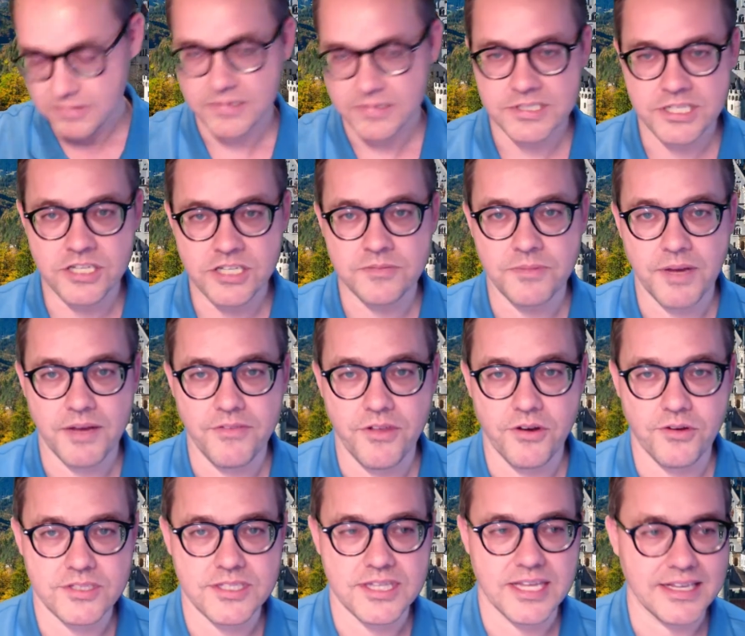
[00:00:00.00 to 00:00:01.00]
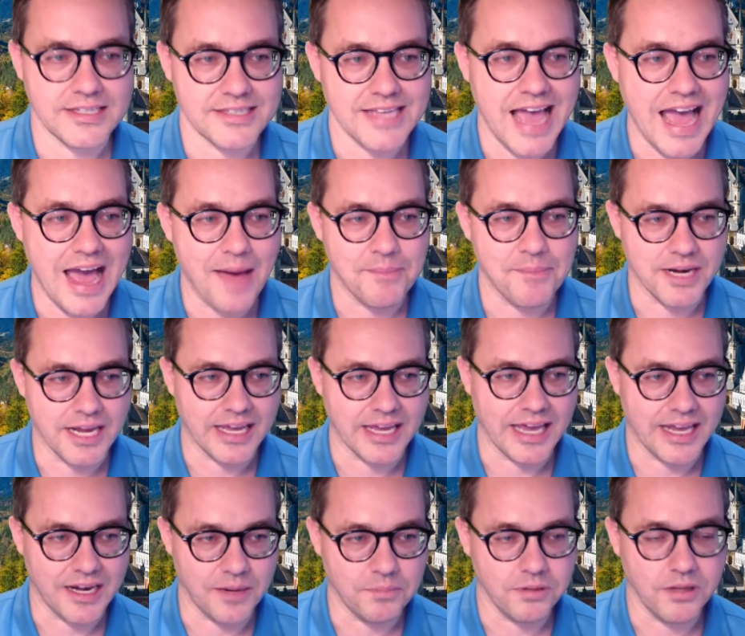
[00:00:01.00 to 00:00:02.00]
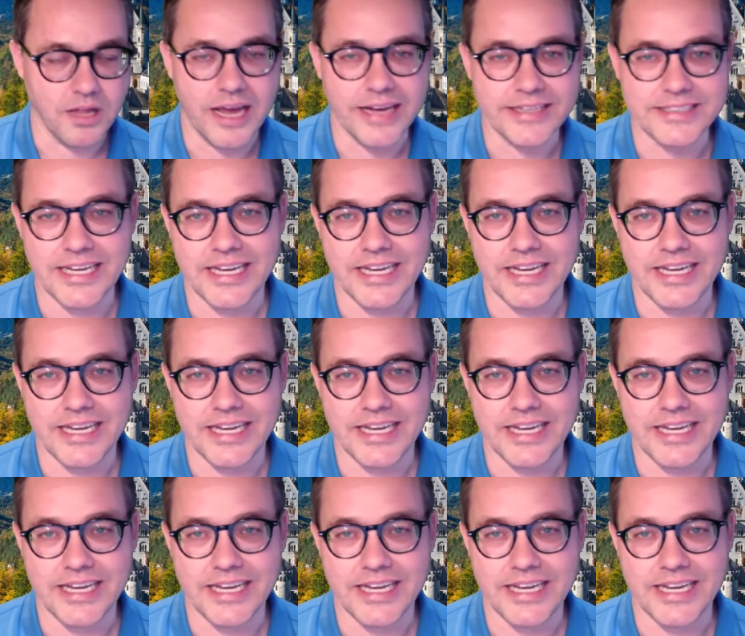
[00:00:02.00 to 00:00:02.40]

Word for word: excuse me, of those things happening and applying to